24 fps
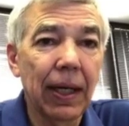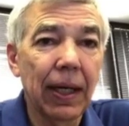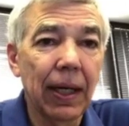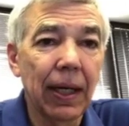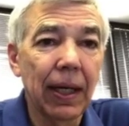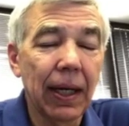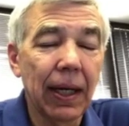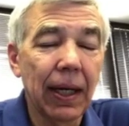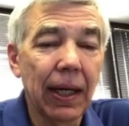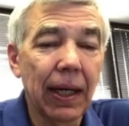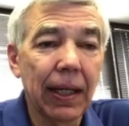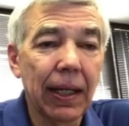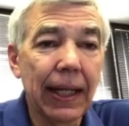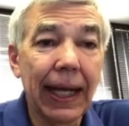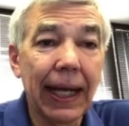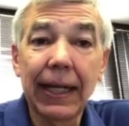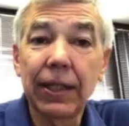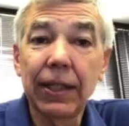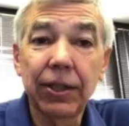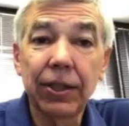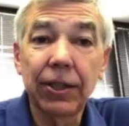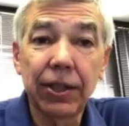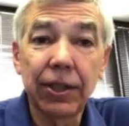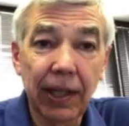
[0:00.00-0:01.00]
That
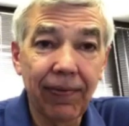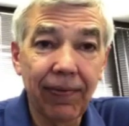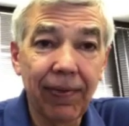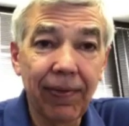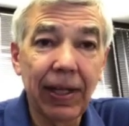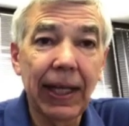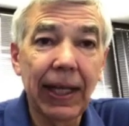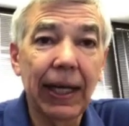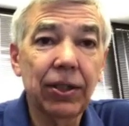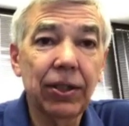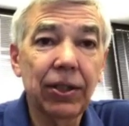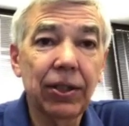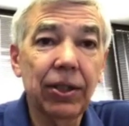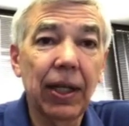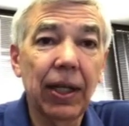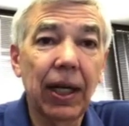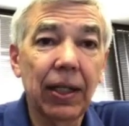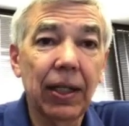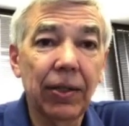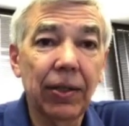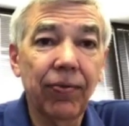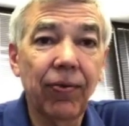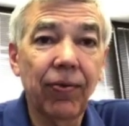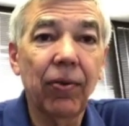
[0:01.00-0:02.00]
is
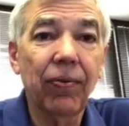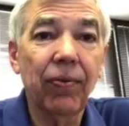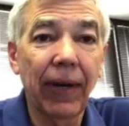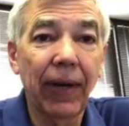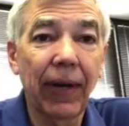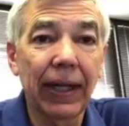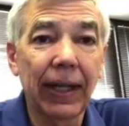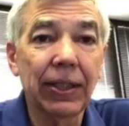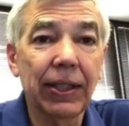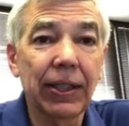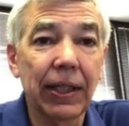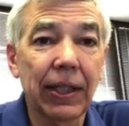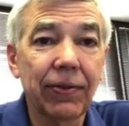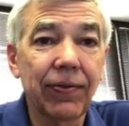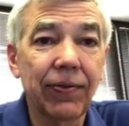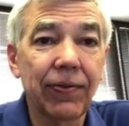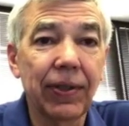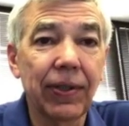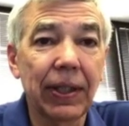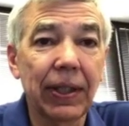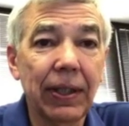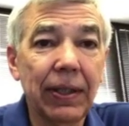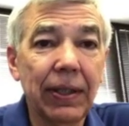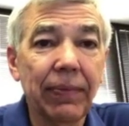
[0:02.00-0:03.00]
$70,000 for a franchise
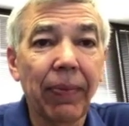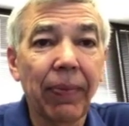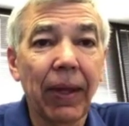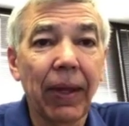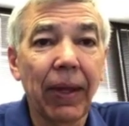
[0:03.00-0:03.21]
fee.